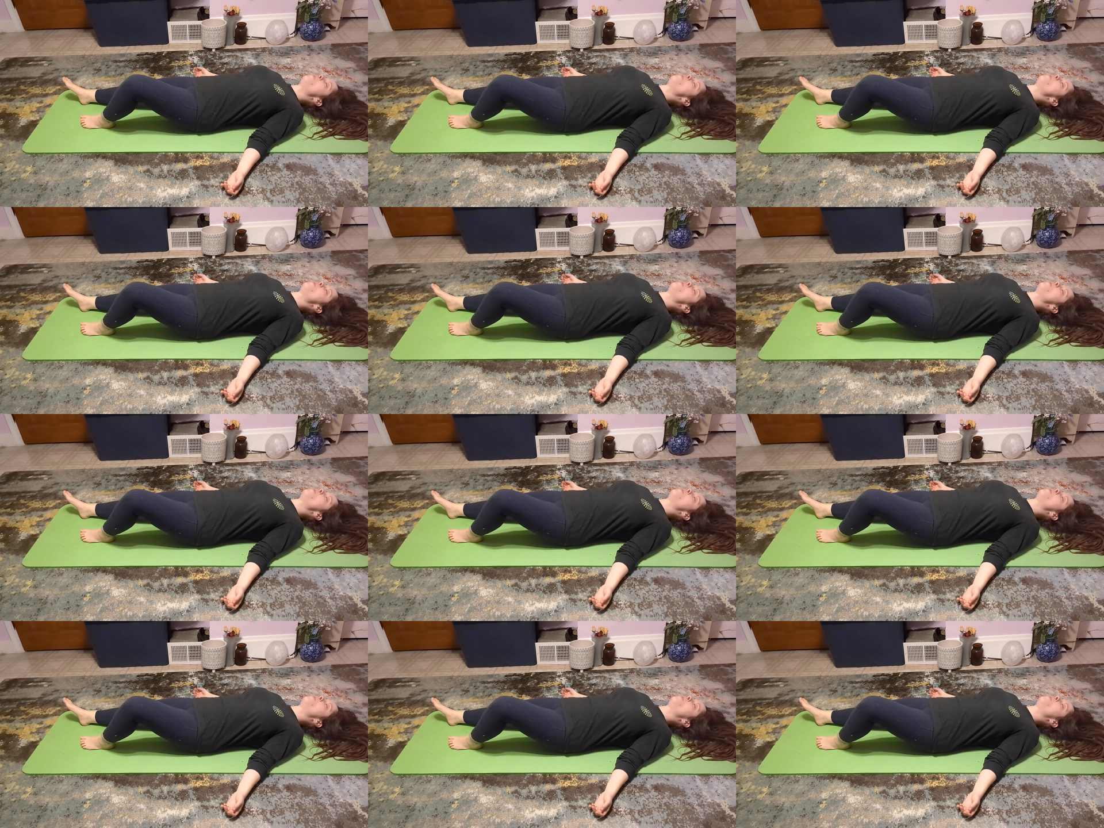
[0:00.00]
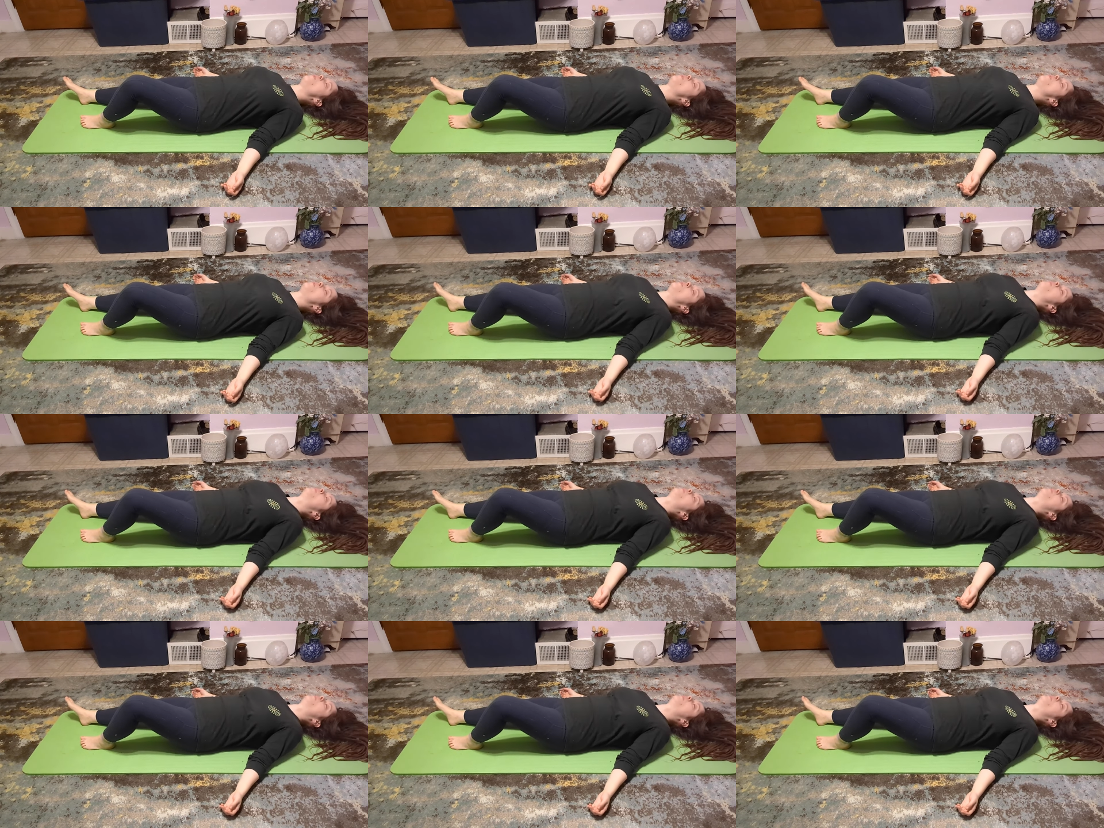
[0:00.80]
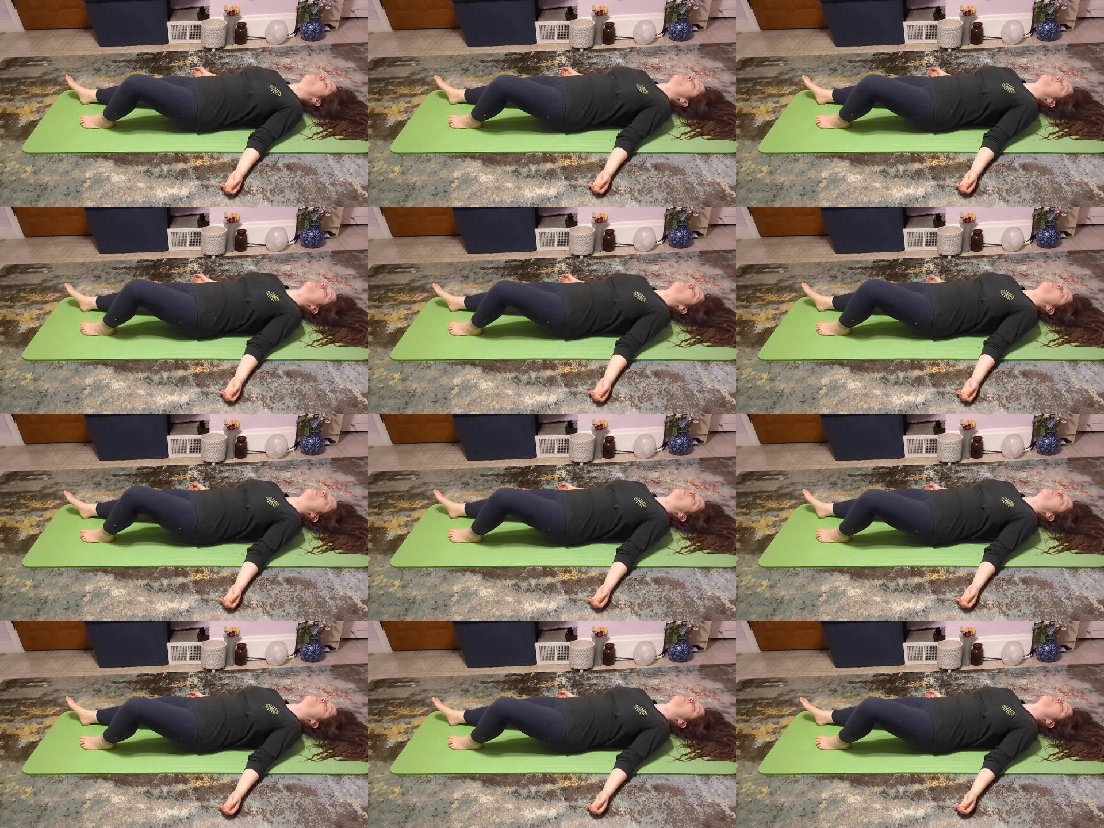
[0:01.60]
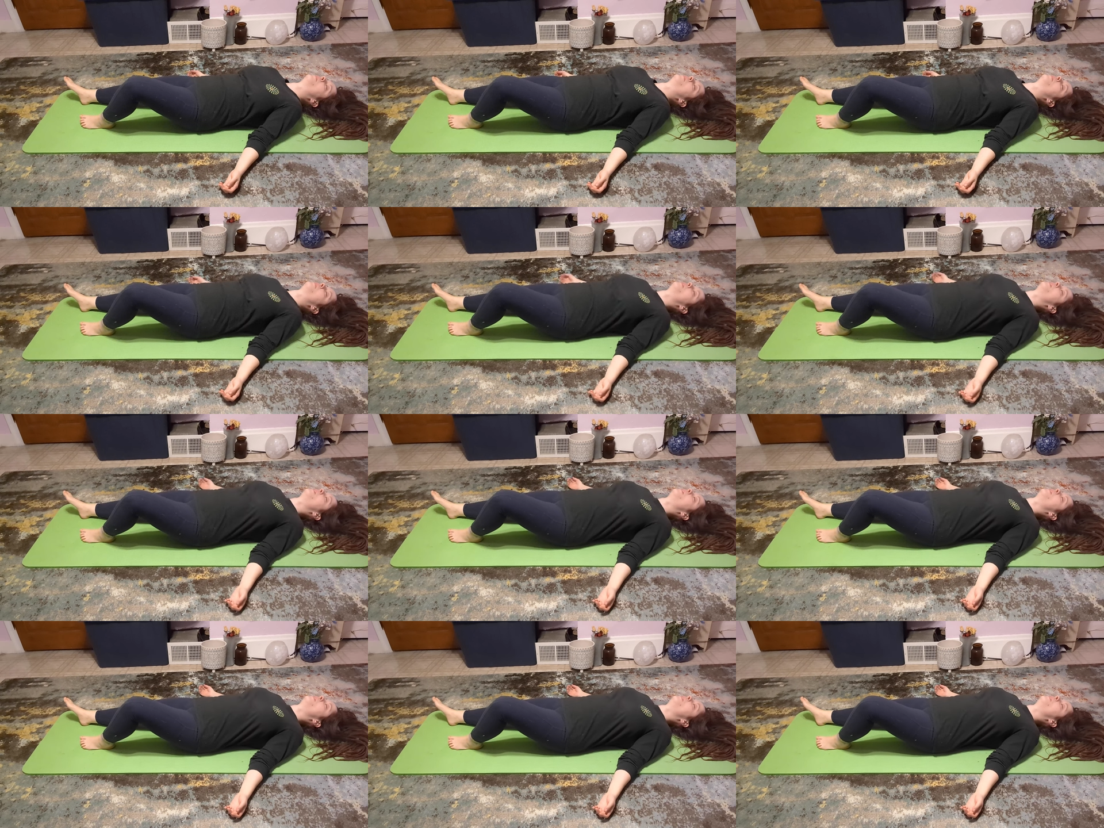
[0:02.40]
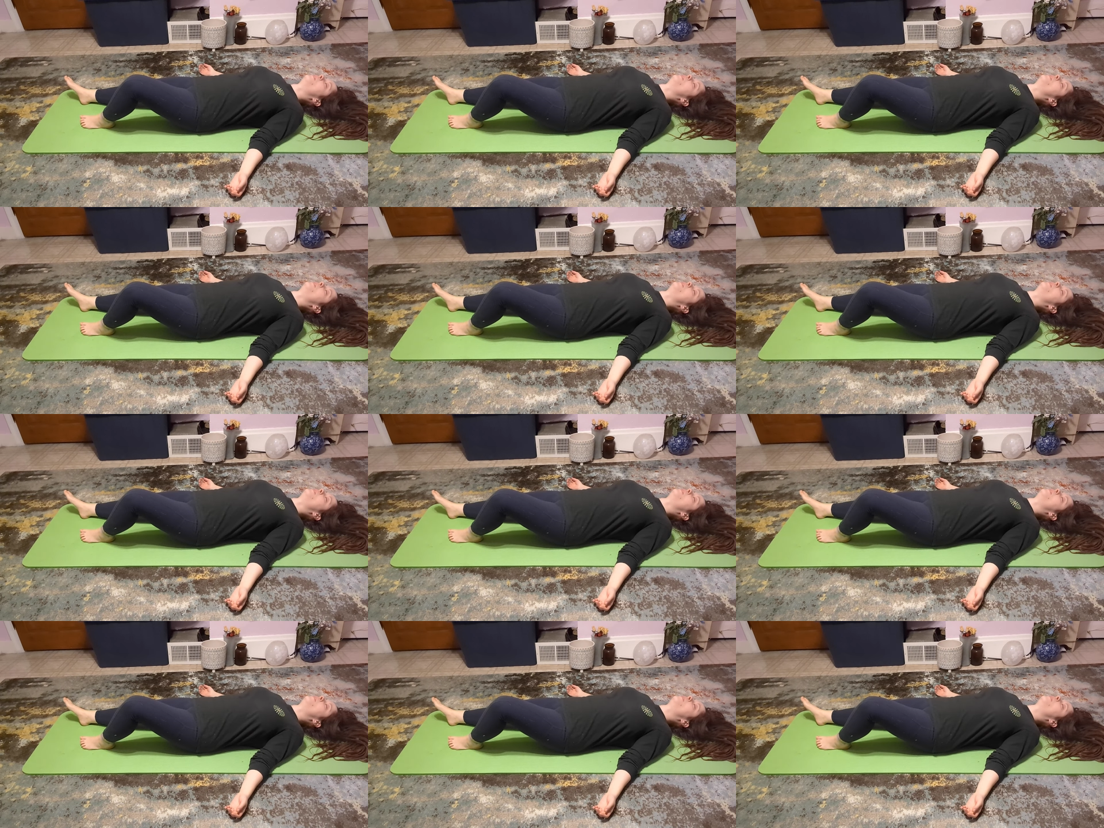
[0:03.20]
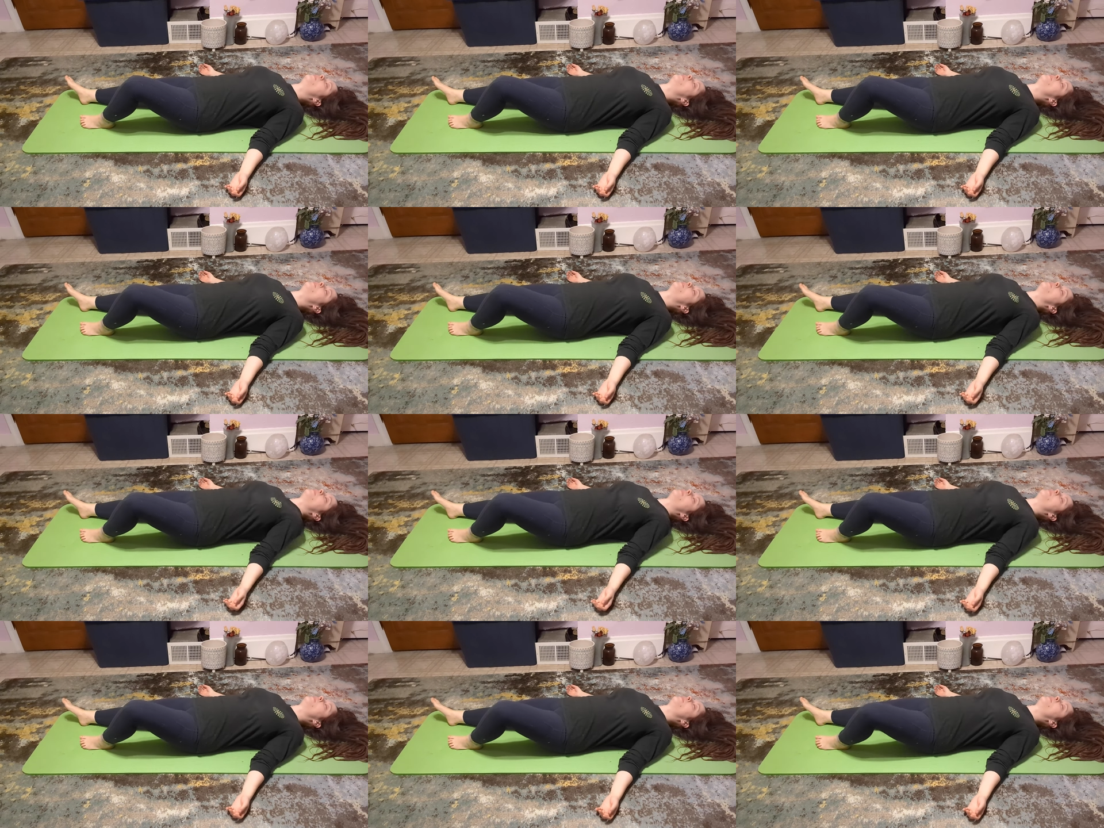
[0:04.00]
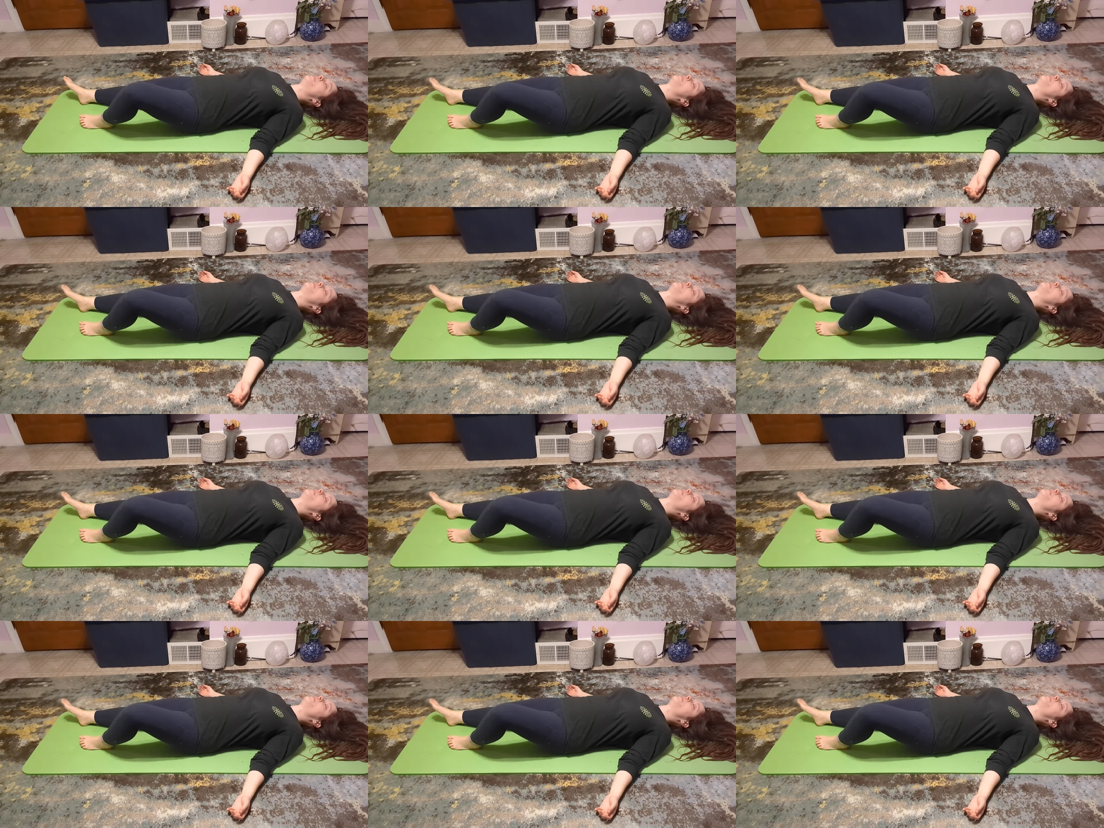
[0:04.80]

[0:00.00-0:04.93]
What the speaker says: [unreadable: no face in view]